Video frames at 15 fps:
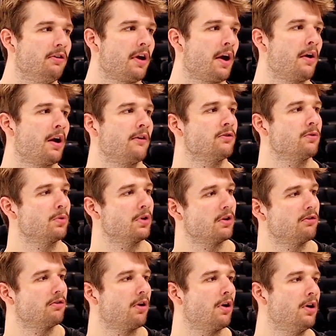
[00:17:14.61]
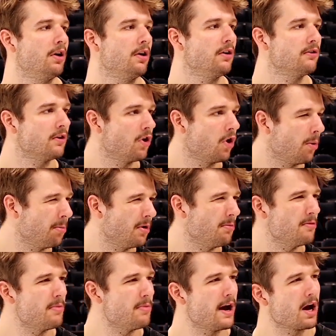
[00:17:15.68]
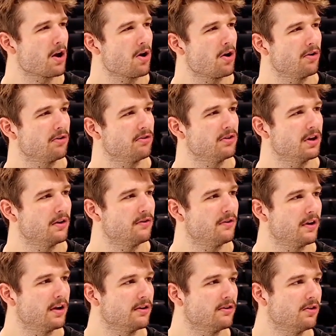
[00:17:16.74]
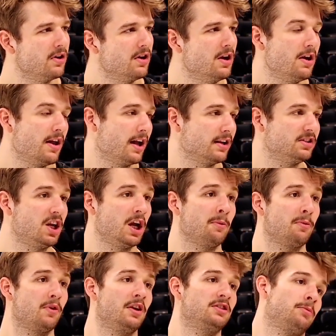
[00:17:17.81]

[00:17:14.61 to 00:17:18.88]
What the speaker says: I don't have to work as hard because I know I'm going to be back, all this stuff, then that's terrible, right?